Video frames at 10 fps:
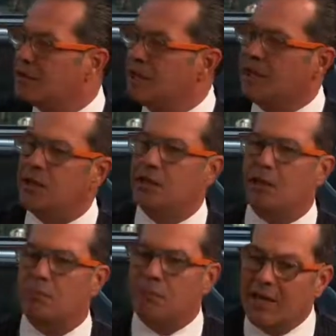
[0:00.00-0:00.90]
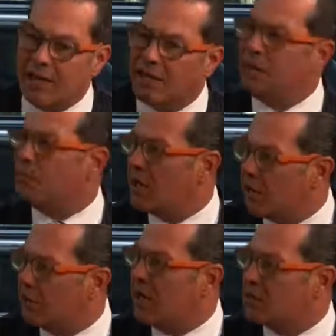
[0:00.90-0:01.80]
And then send me an
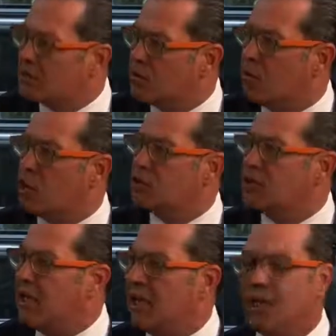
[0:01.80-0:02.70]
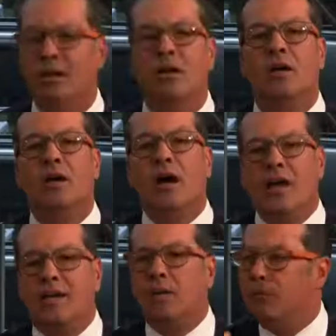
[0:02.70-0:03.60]
email as the boss saying,
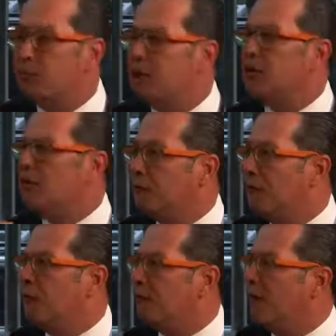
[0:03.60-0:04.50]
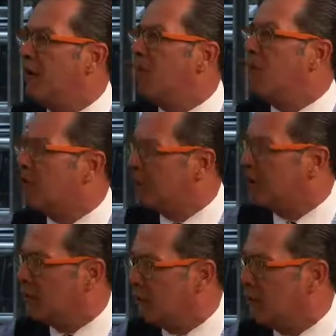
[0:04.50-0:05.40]
I completed the 45-minute
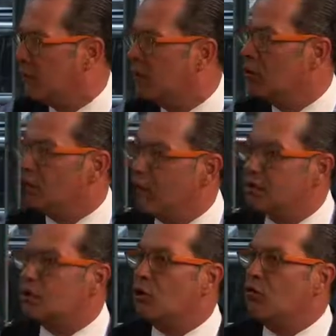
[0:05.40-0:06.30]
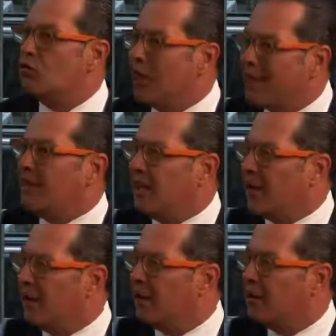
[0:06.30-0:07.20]
video, right? So right
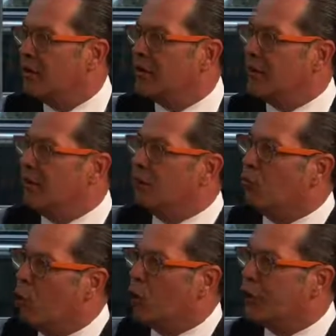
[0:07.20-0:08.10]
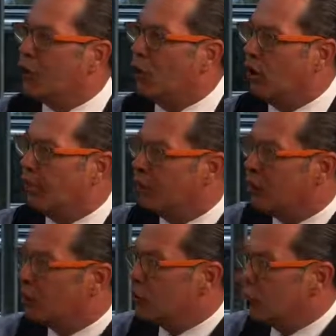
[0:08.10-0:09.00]
there, they have warded
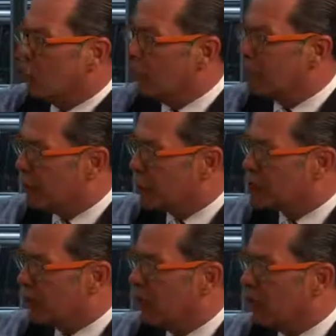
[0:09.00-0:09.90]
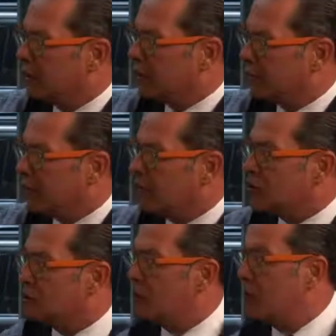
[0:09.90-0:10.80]
off your first line of
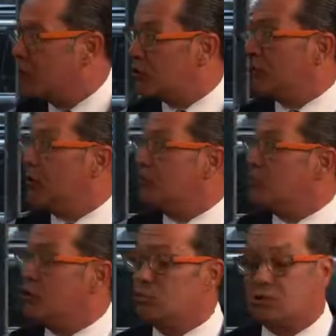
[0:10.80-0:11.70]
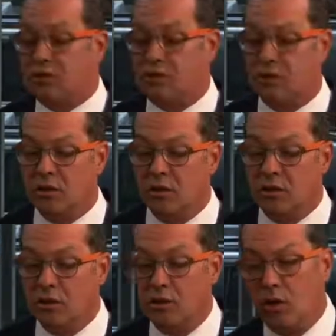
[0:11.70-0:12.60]
defense. When the person comes to you and says,
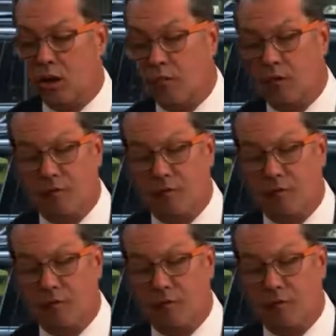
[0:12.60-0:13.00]
you know,